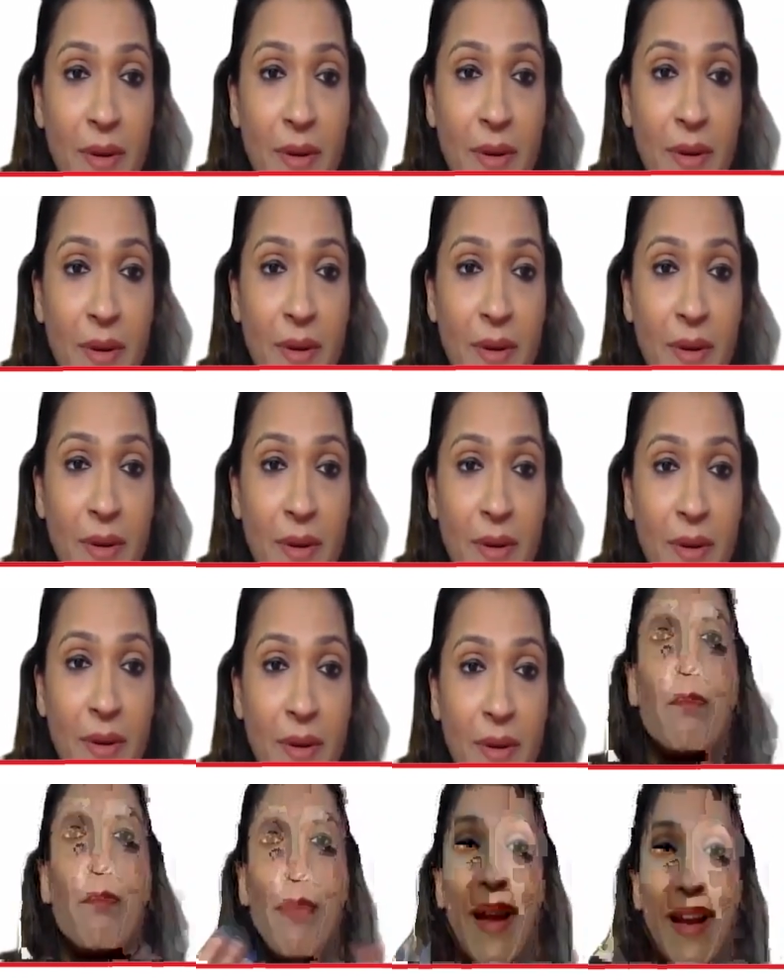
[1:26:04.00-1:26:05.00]
how do you
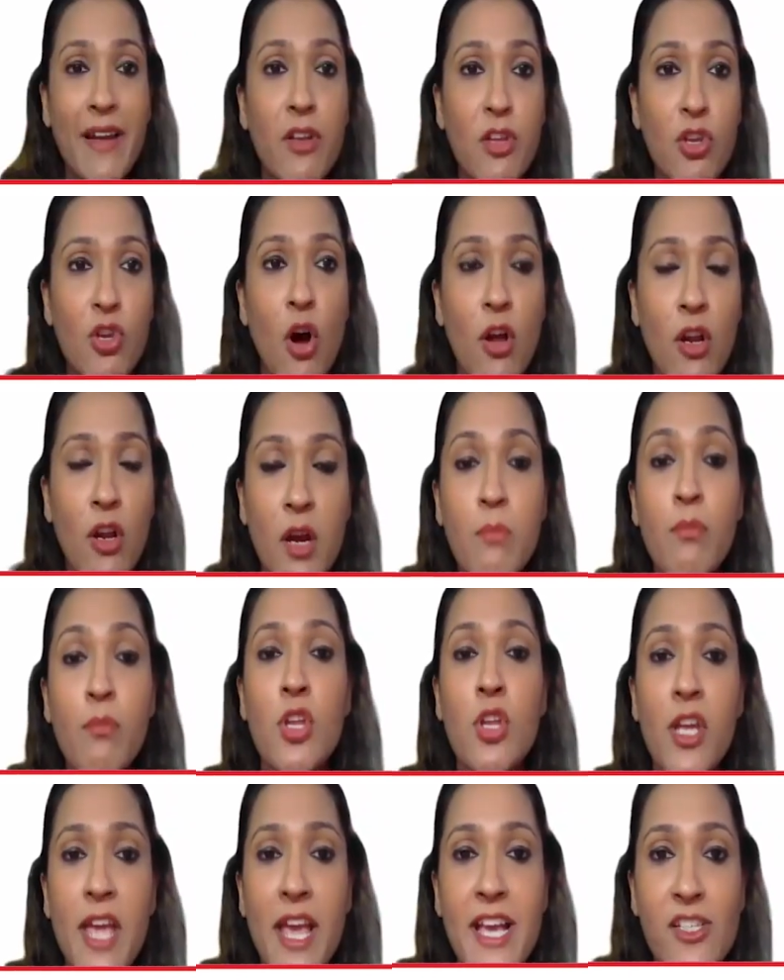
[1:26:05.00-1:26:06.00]
depict your
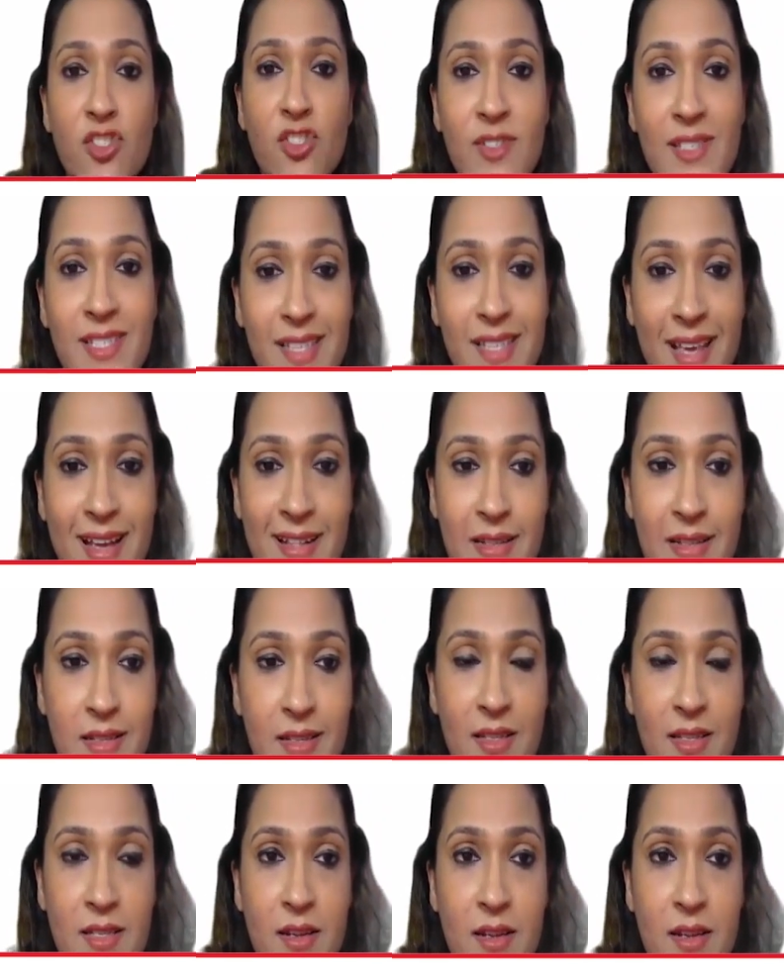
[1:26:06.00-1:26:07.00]
communication skills?